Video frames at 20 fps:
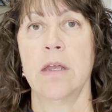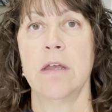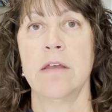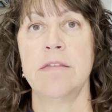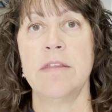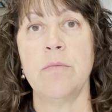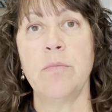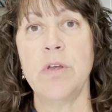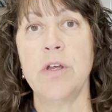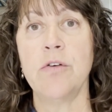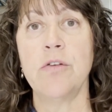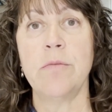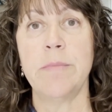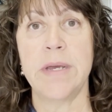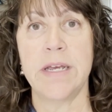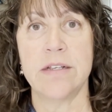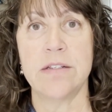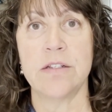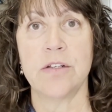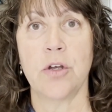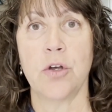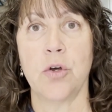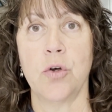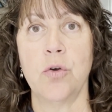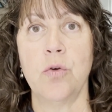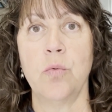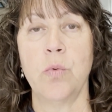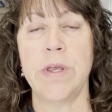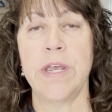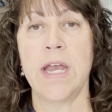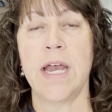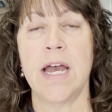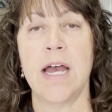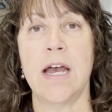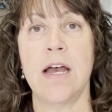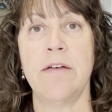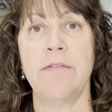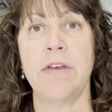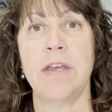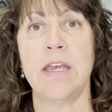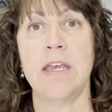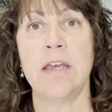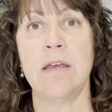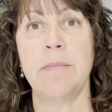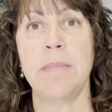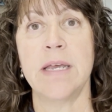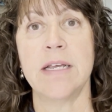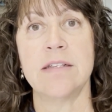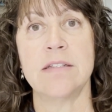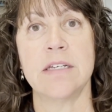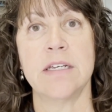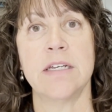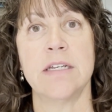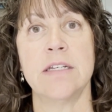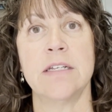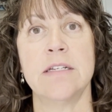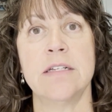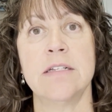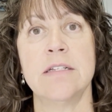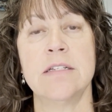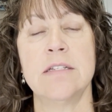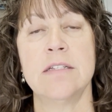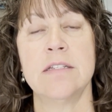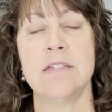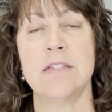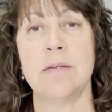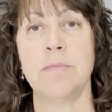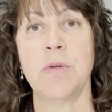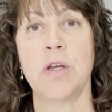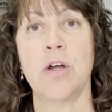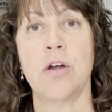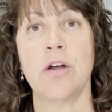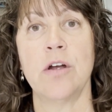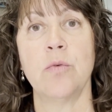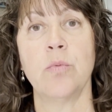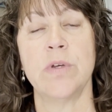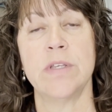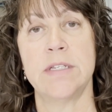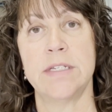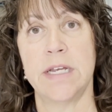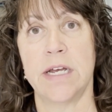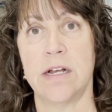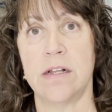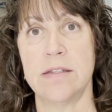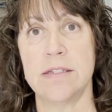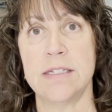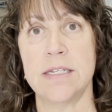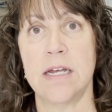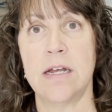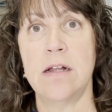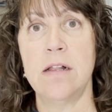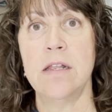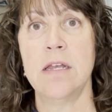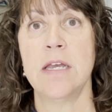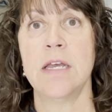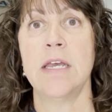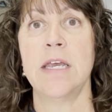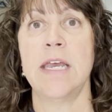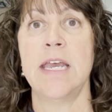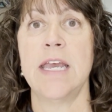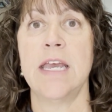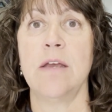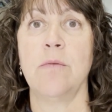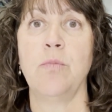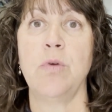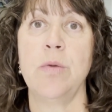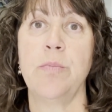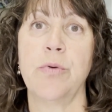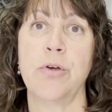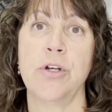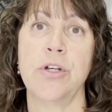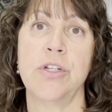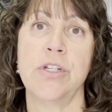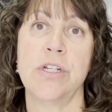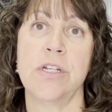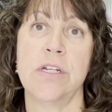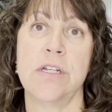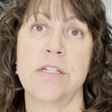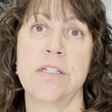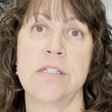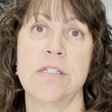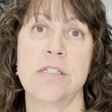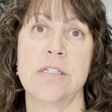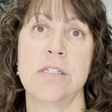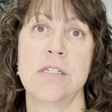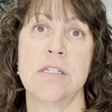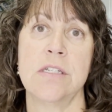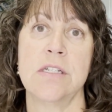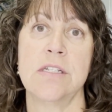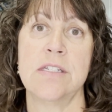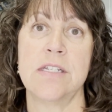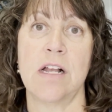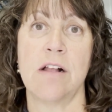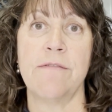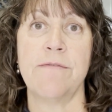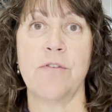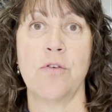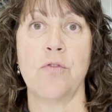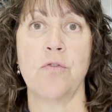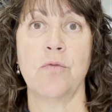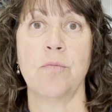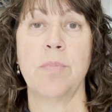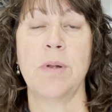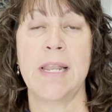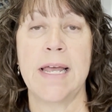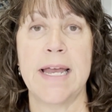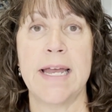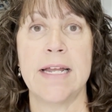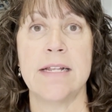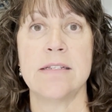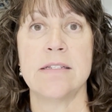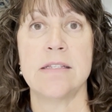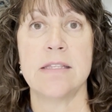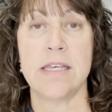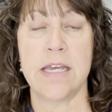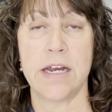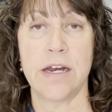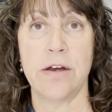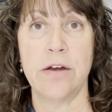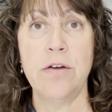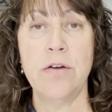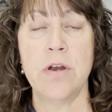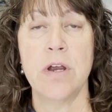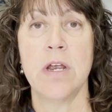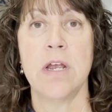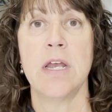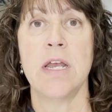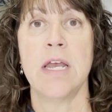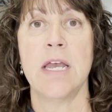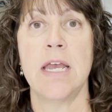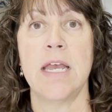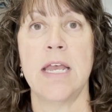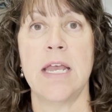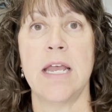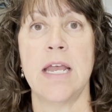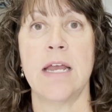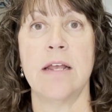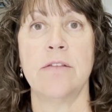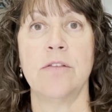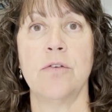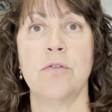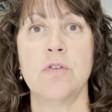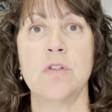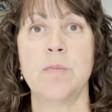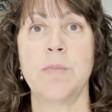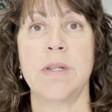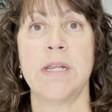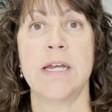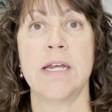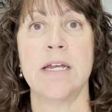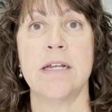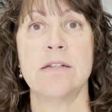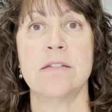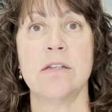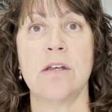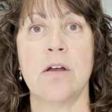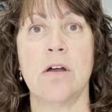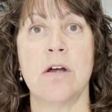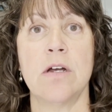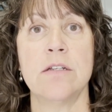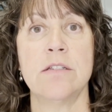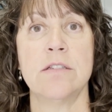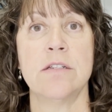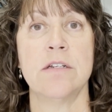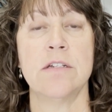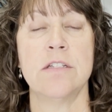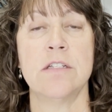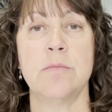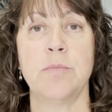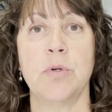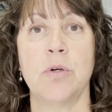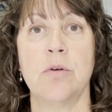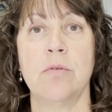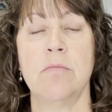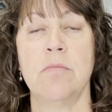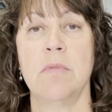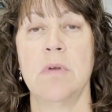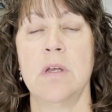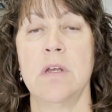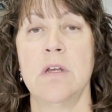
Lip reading: Then we go to Mexico. We have a Mexican SIM card with Telcel, and we purchase cell phone plans there. And those plans cost us about